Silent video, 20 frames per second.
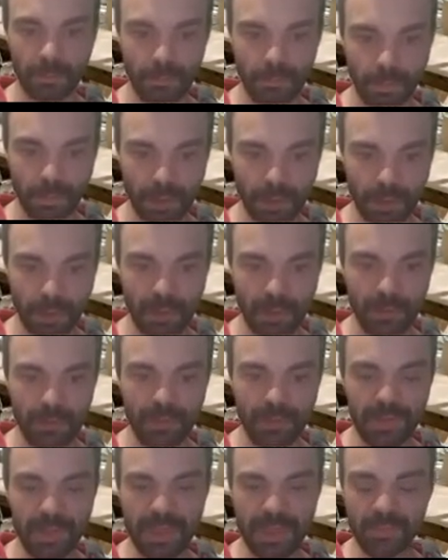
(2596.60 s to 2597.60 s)
model
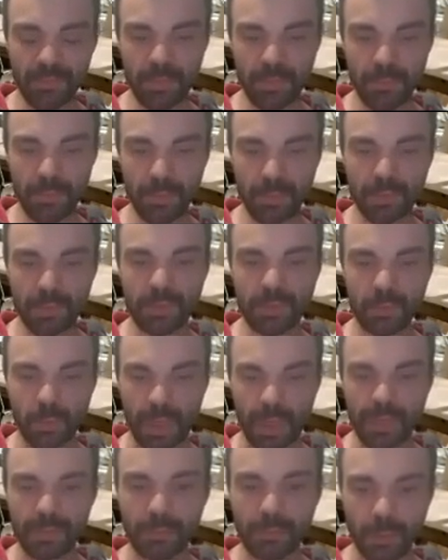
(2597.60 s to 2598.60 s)
that we put
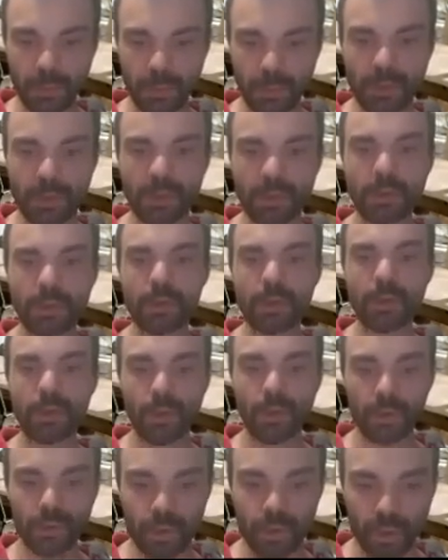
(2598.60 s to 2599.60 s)
one block
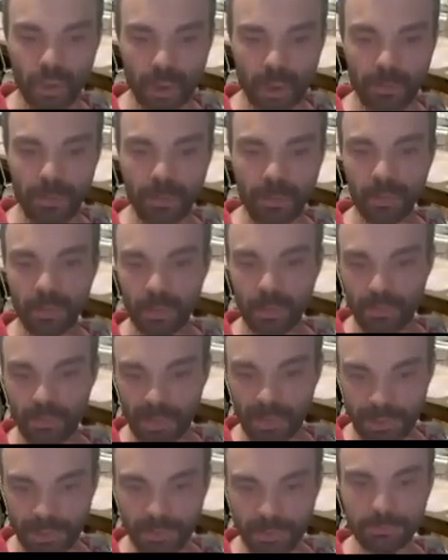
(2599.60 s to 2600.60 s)
on top of
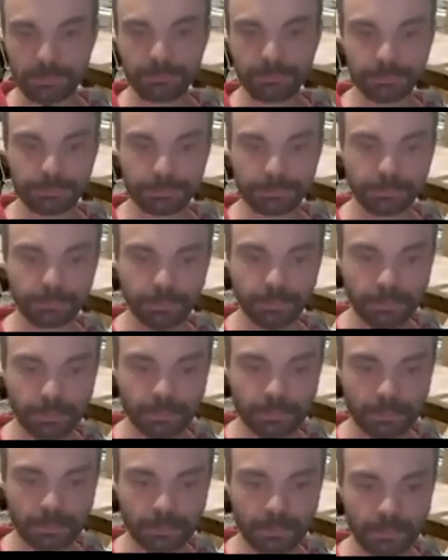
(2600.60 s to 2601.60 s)
another.
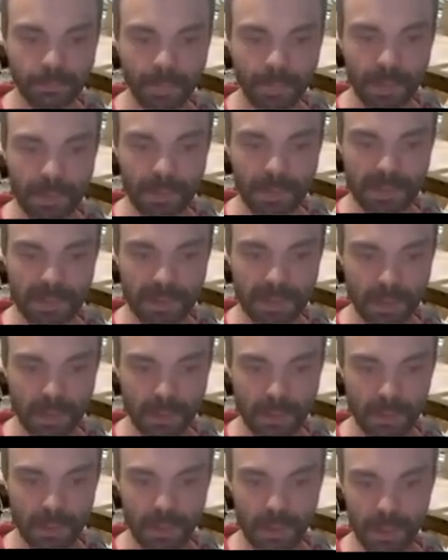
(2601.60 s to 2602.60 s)

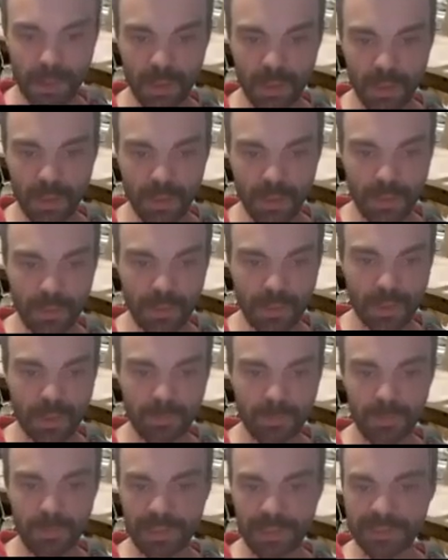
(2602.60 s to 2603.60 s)
So
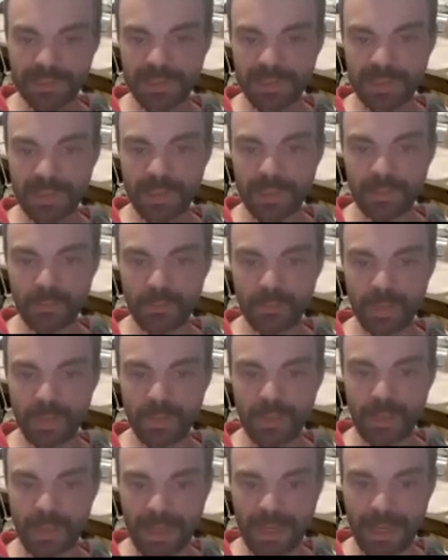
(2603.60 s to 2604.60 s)
let's say
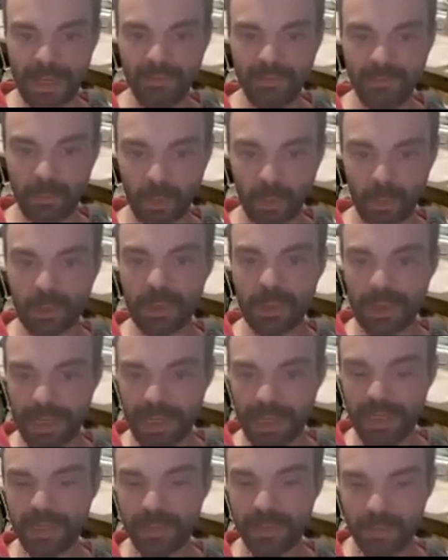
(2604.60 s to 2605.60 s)
we have block
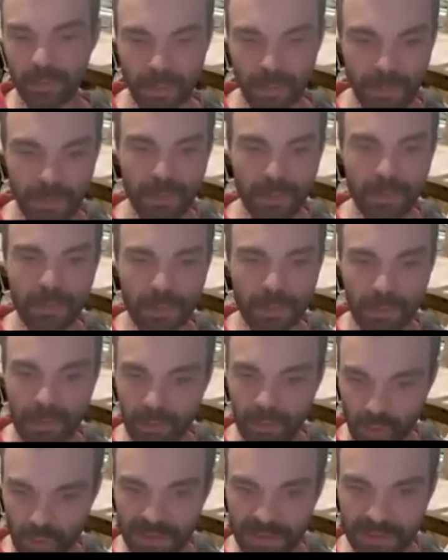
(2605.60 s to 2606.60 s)
A in the gripper.
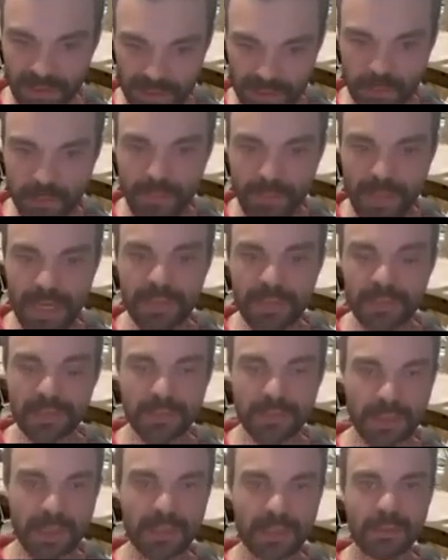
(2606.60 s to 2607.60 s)
Just assume that
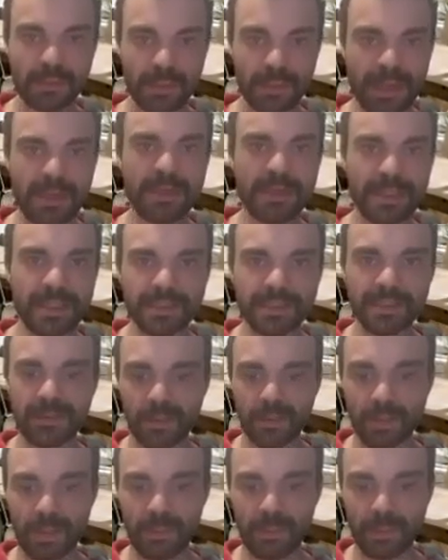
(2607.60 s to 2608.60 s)
A is in
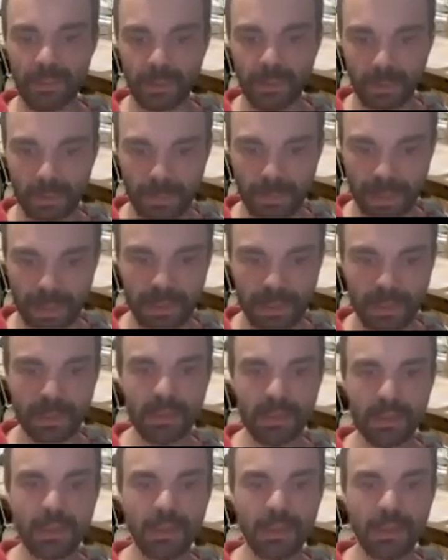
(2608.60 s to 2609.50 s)
the gripper already.